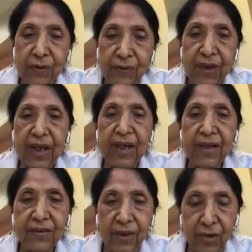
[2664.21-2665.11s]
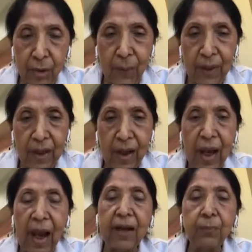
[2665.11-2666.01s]
see in such a way
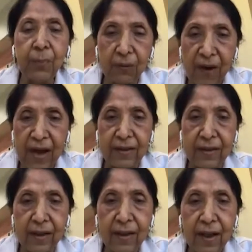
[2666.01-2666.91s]
and prevent